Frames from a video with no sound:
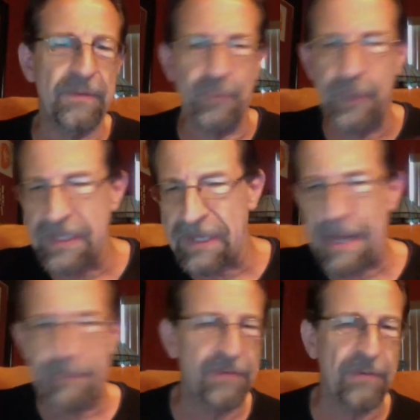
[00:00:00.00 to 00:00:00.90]

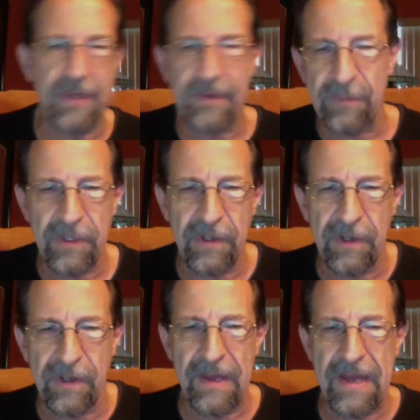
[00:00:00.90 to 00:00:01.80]
relapse, whatever we
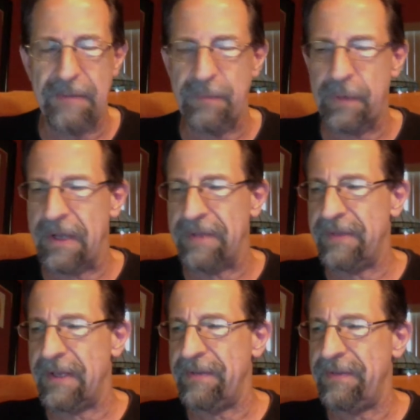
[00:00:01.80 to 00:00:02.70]
call that
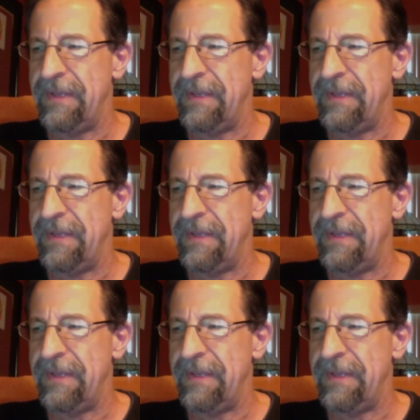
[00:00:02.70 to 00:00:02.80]
process,